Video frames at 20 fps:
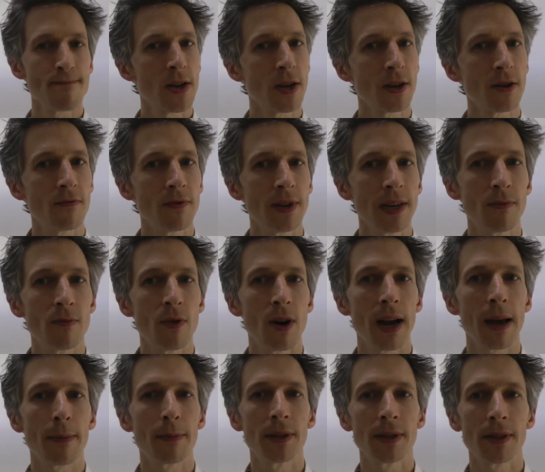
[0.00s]
You can read what
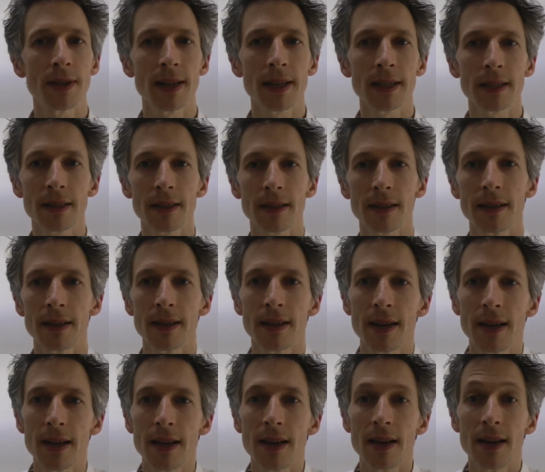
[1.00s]
happens next
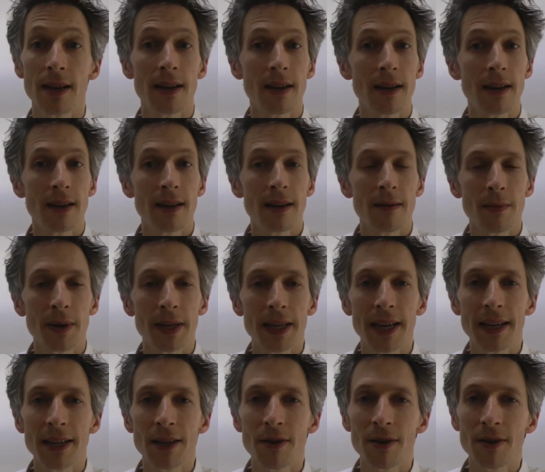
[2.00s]
by
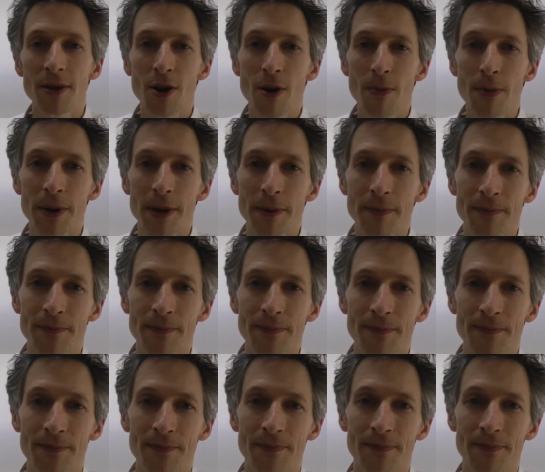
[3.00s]
getting your own copy.
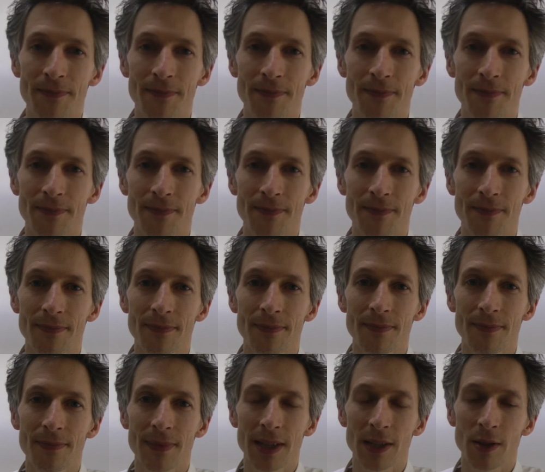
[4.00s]

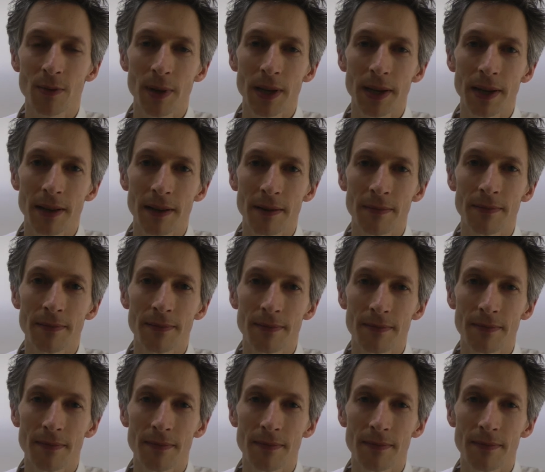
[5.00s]
Thanks for being here.